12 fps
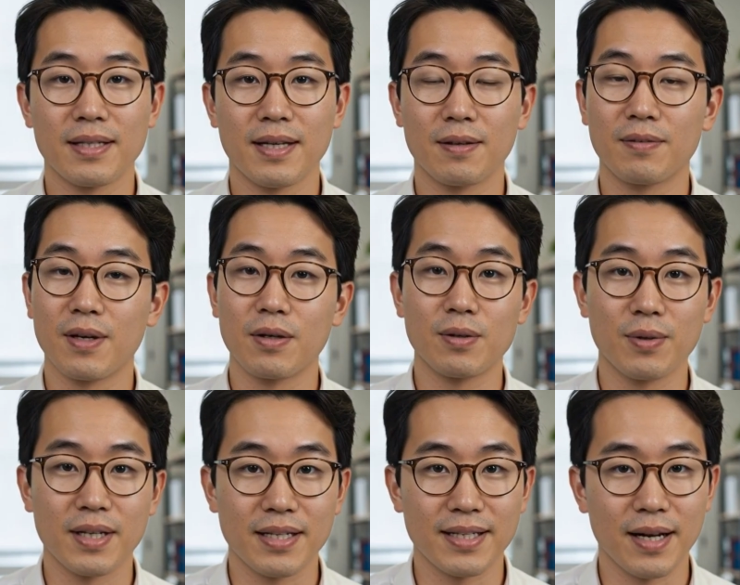thin films
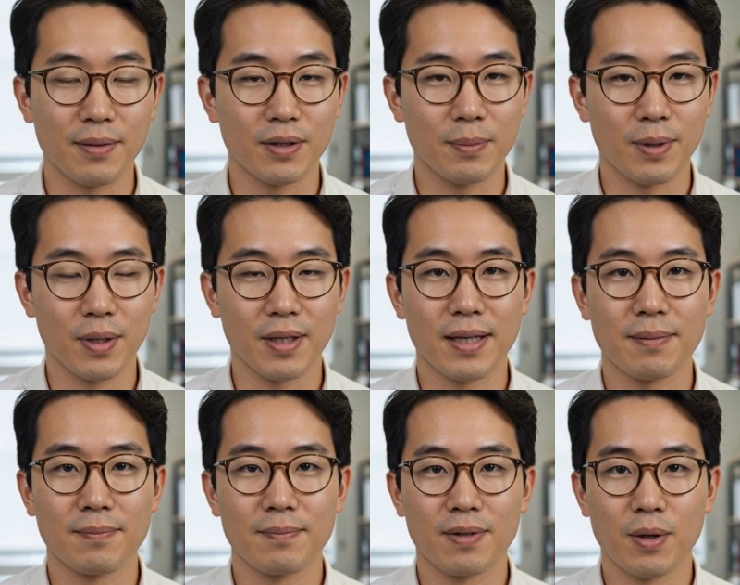with exceptional purity,
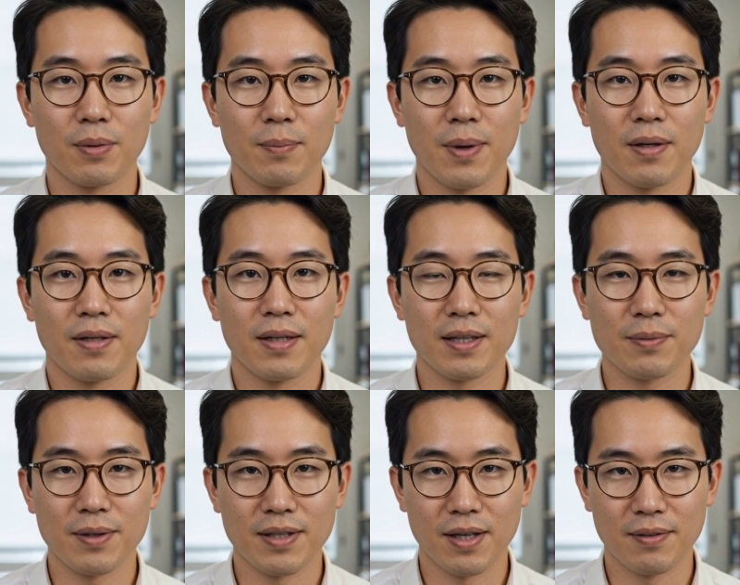almost perfectly
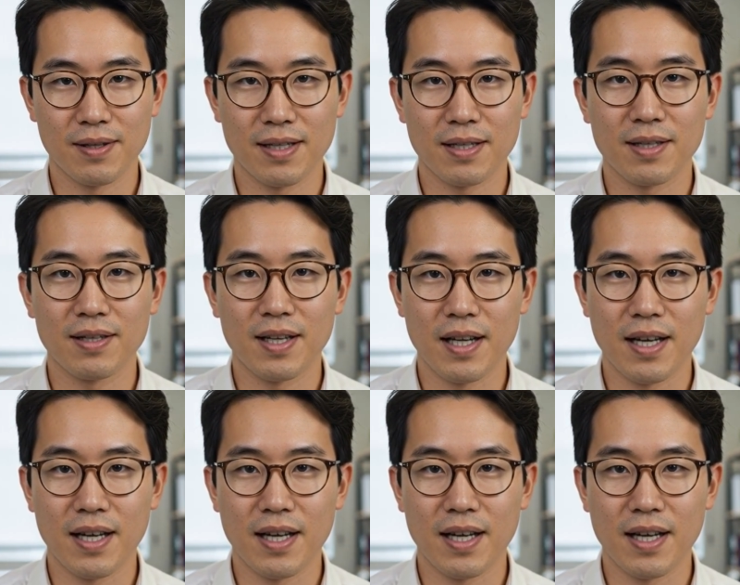smooth surfaces,